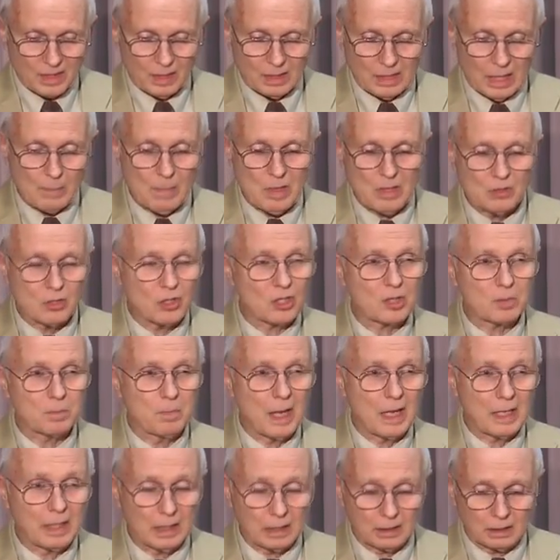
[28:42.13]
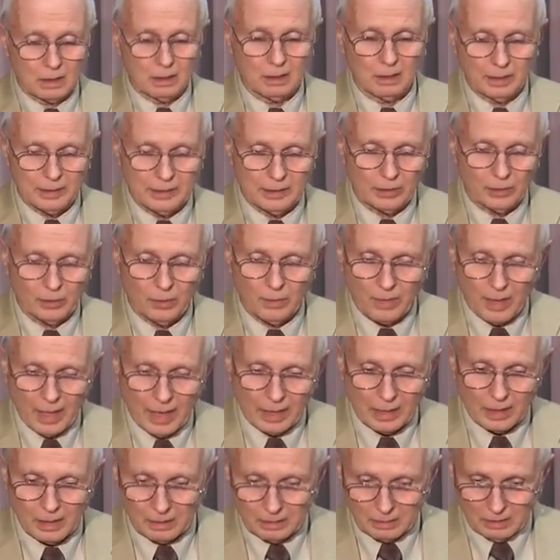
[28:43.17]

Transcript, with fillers: Let me just make it clear that